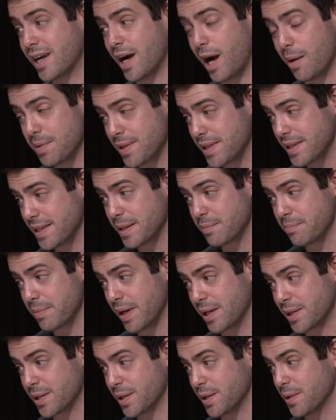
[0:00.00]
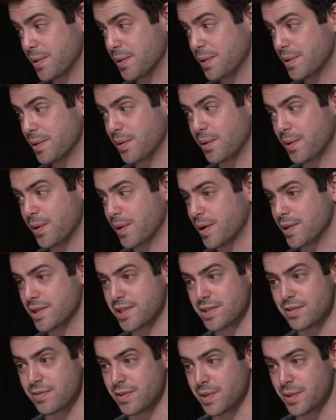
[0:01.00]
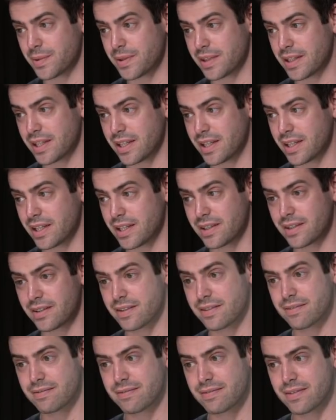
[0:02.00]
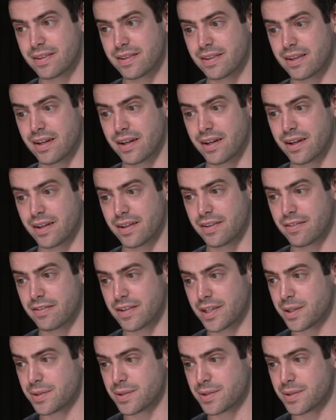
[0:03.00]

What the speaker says: copy the embed code, or just view the video